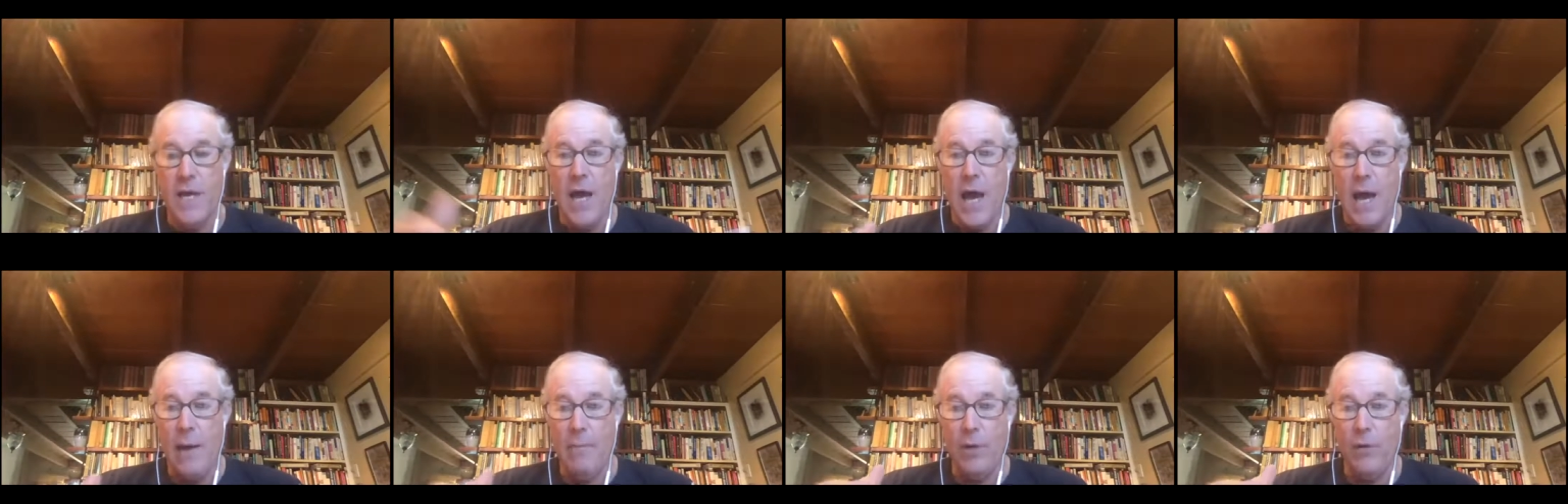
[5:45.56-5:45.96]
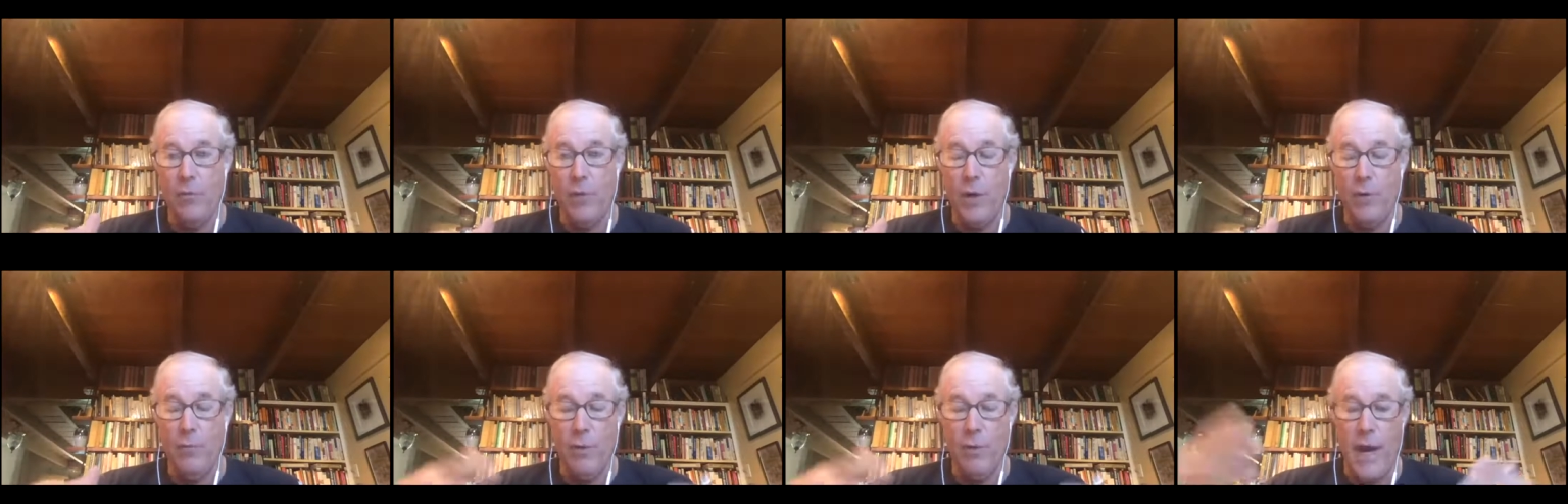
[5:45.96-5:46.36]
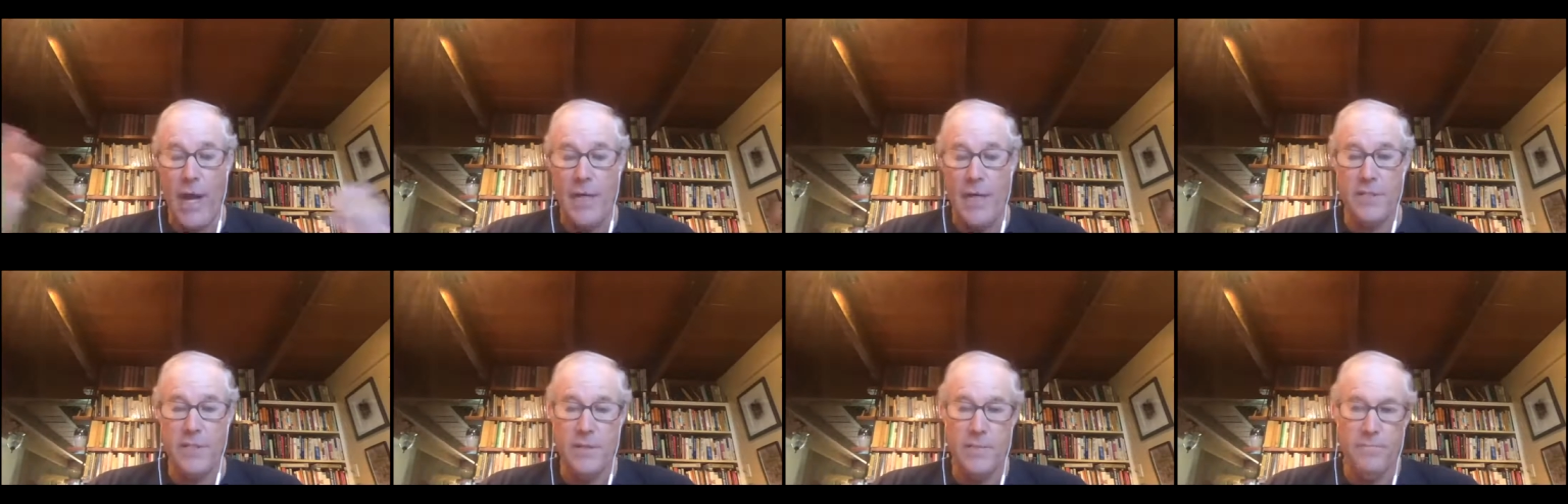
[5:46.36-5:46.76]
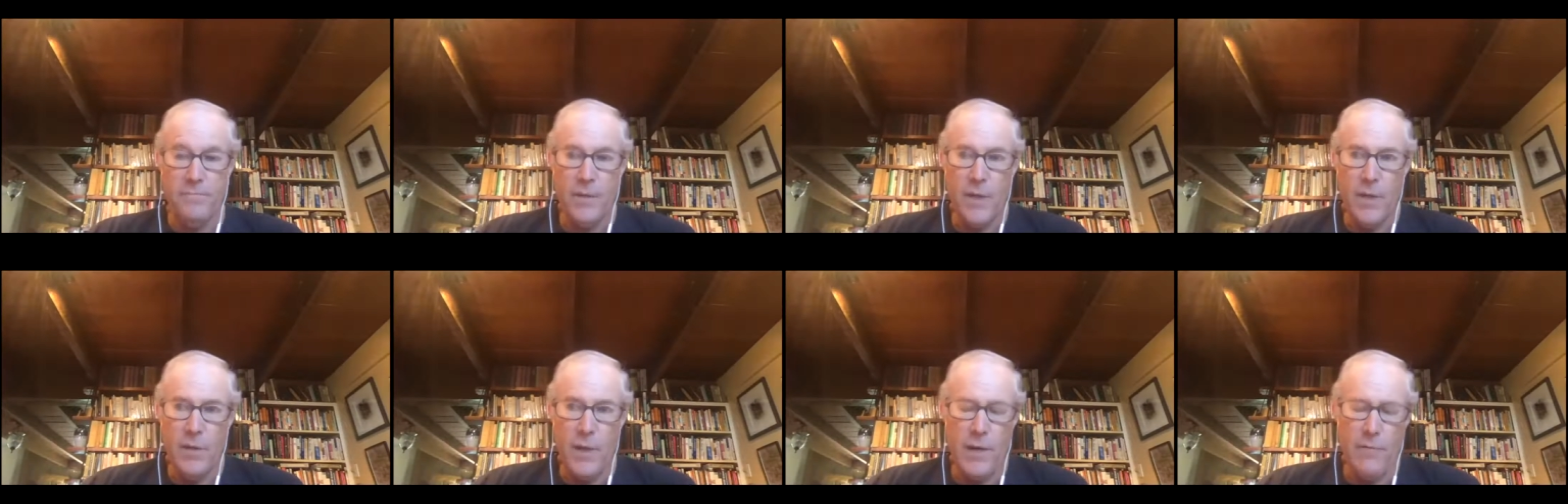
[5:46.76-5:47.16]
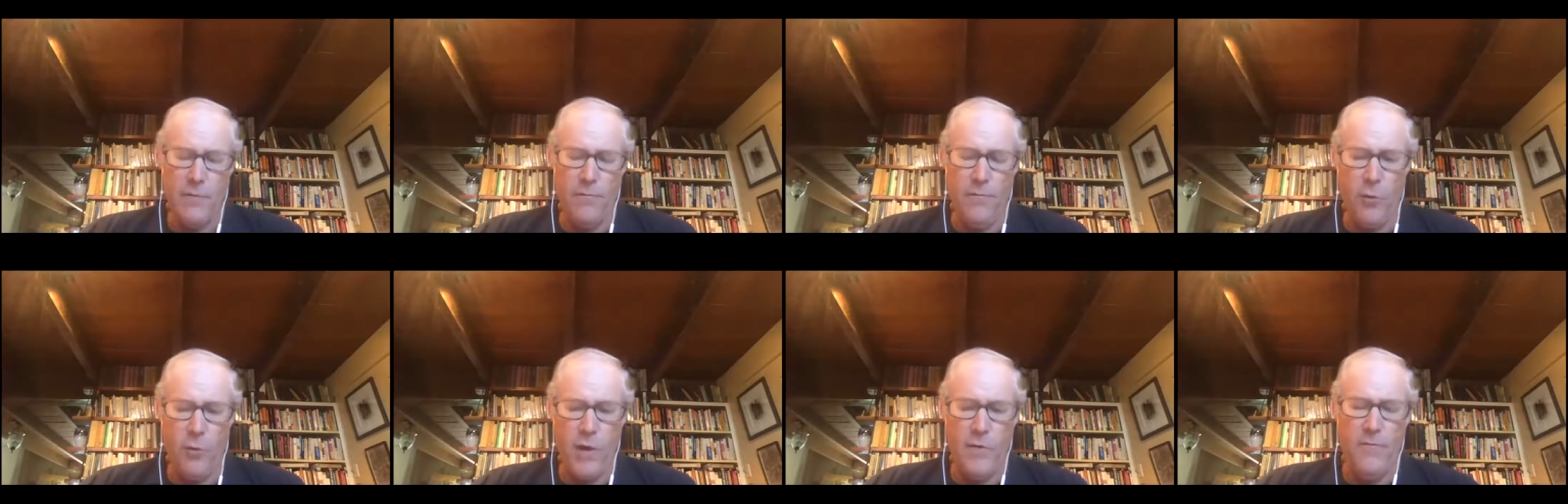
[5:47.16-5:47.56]
I mean, we raised whatever
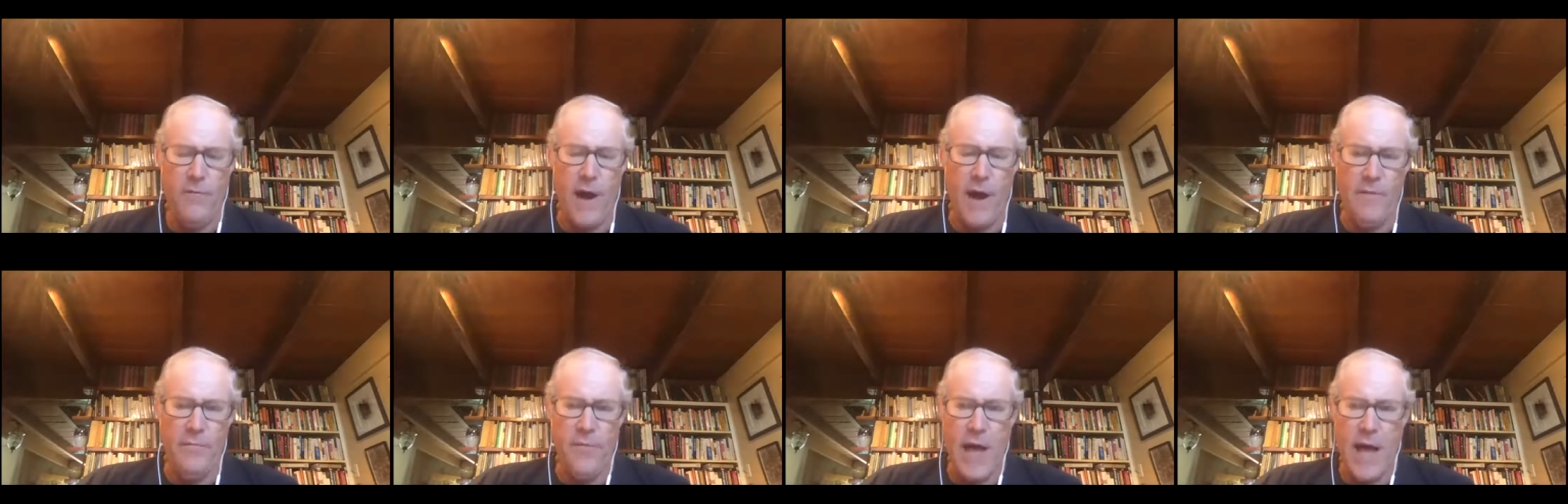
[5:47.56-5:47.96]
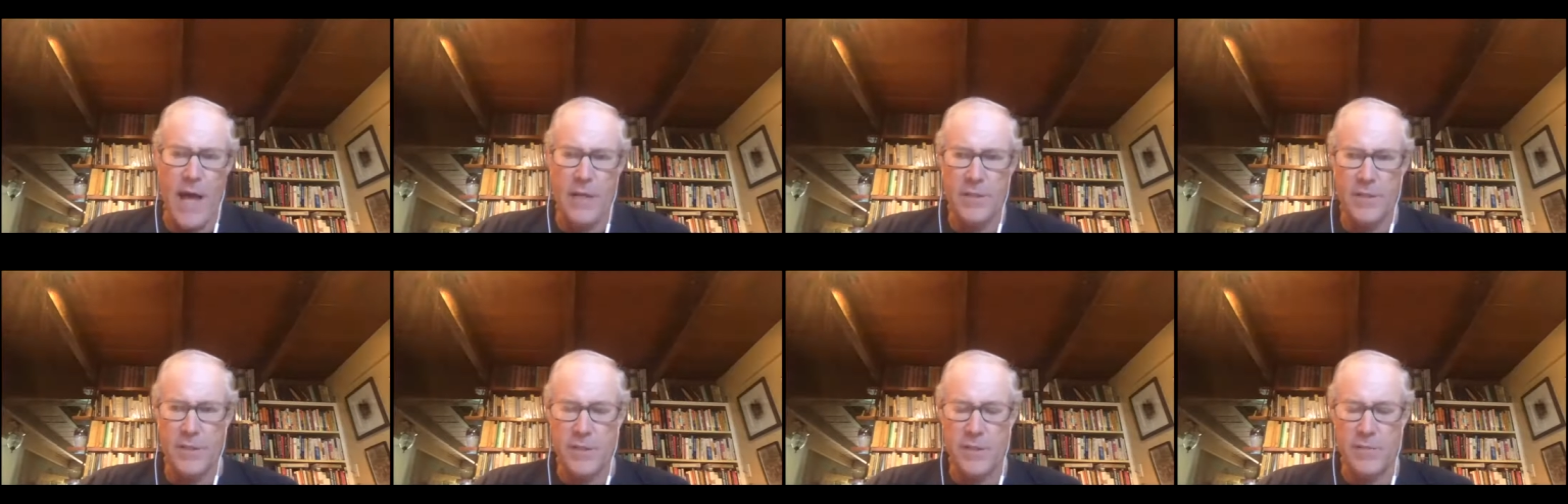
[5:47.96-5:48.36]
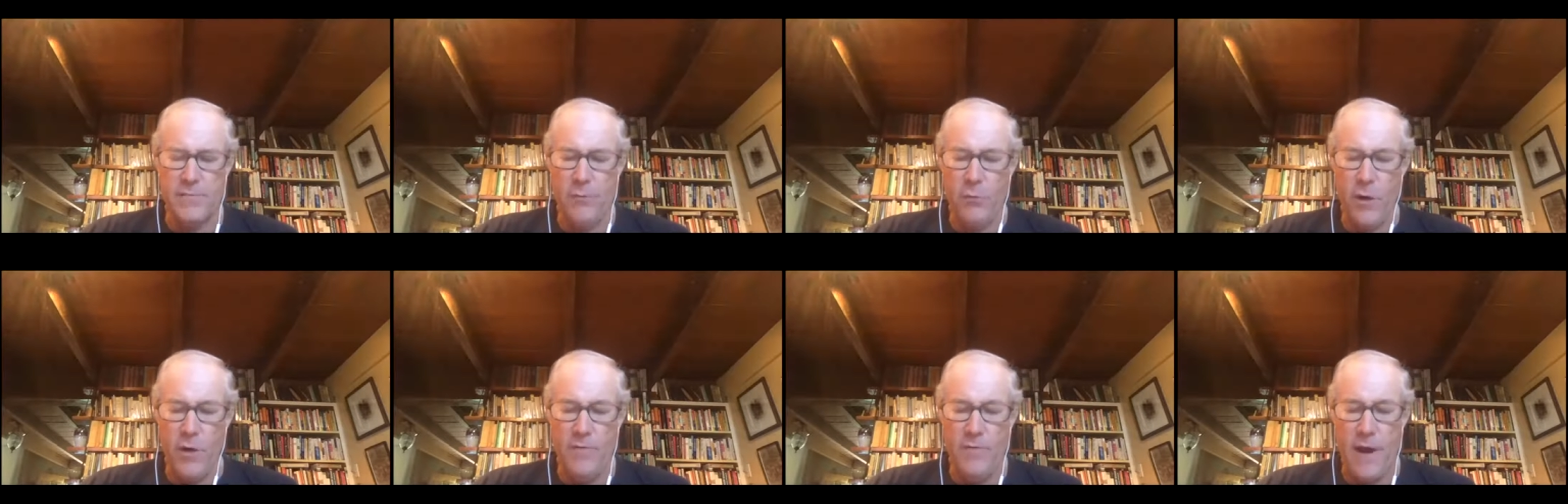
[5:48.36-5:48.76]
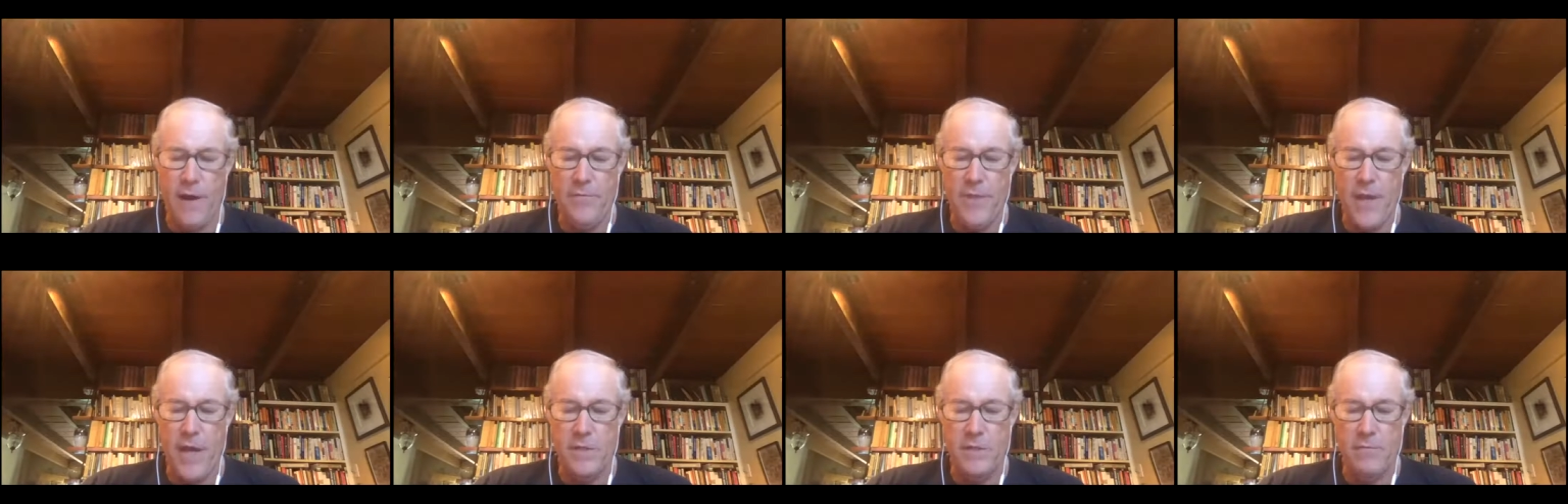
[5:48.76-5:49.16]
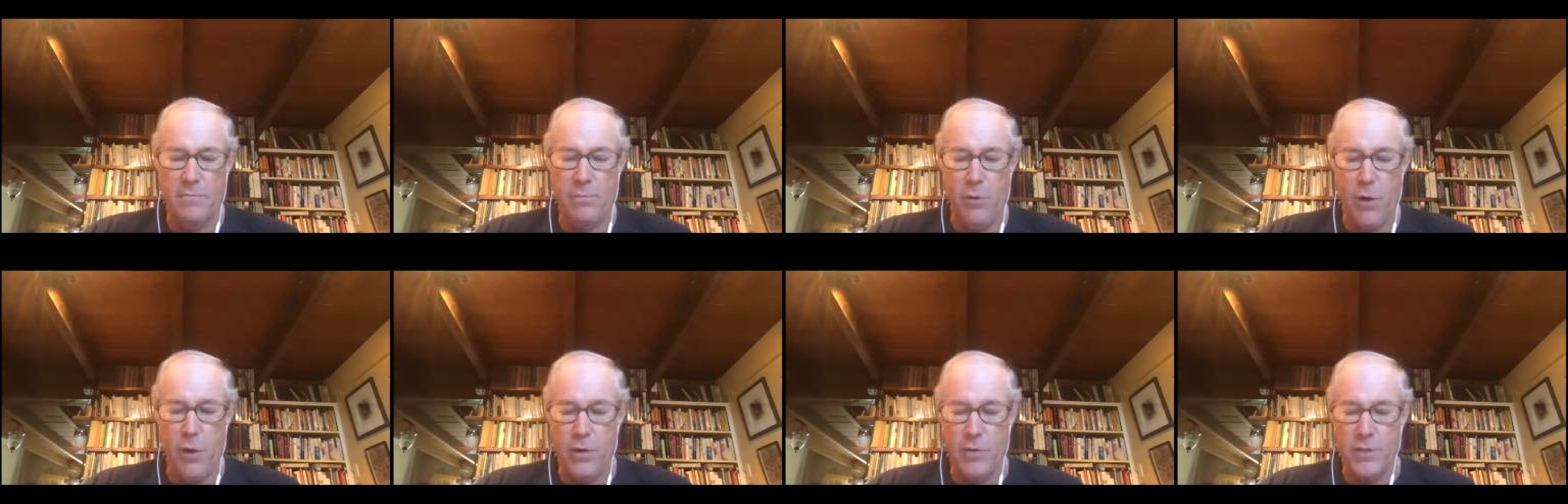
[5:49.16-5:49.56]
45,000 45,000
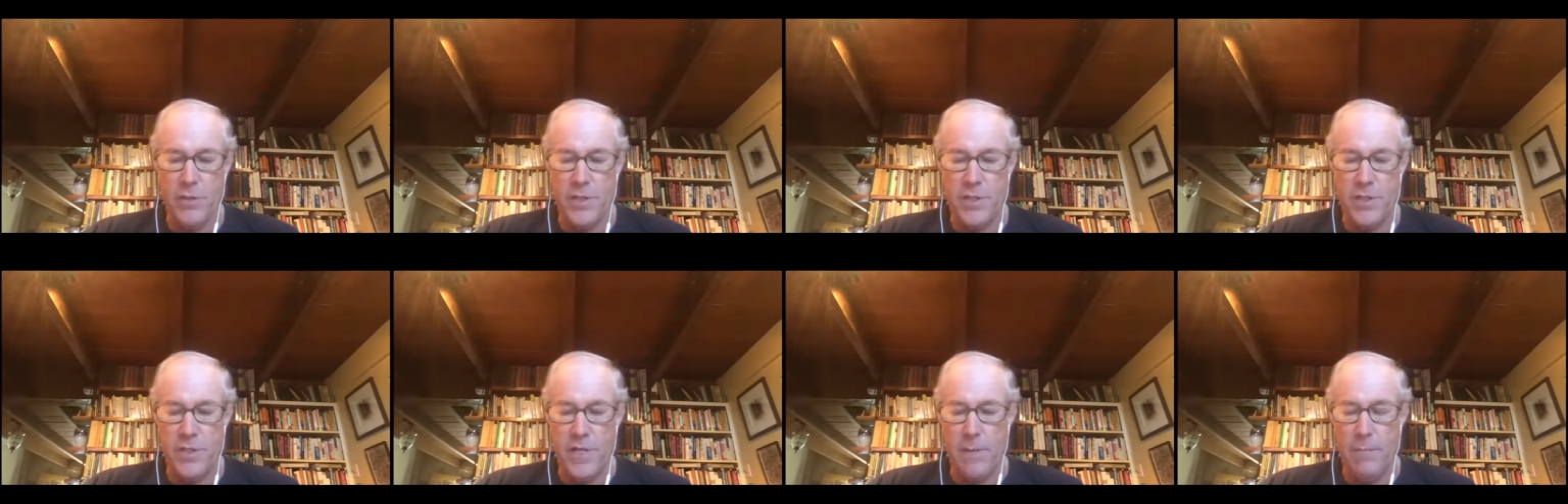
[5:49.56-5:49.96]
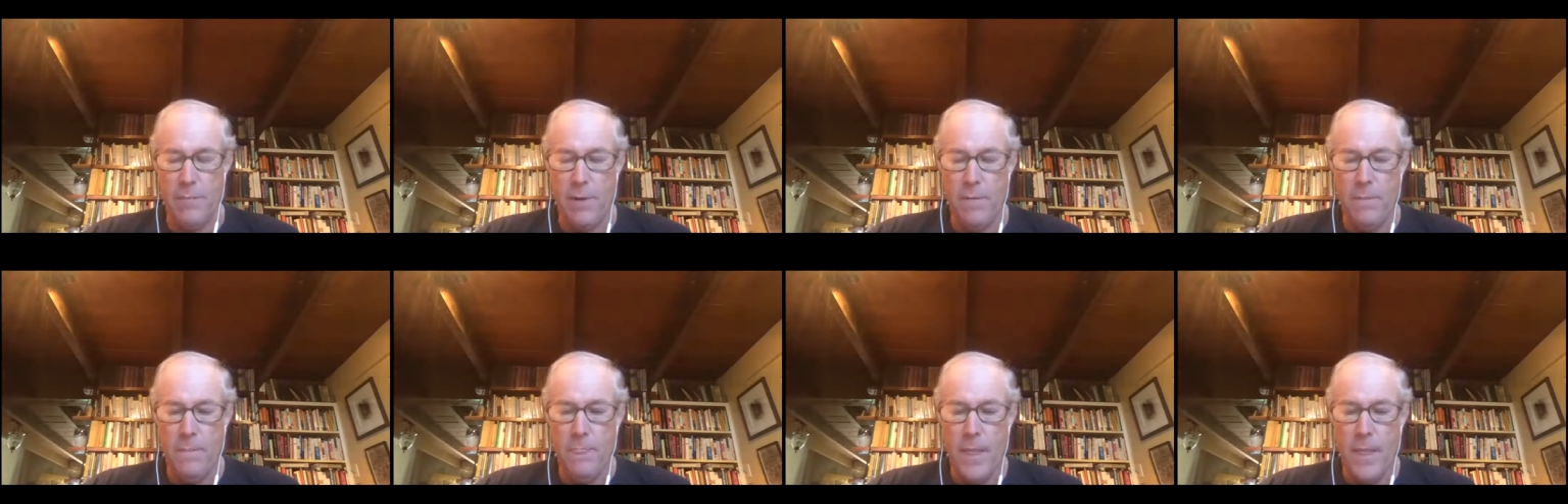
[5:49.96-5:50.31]
broilers this summer.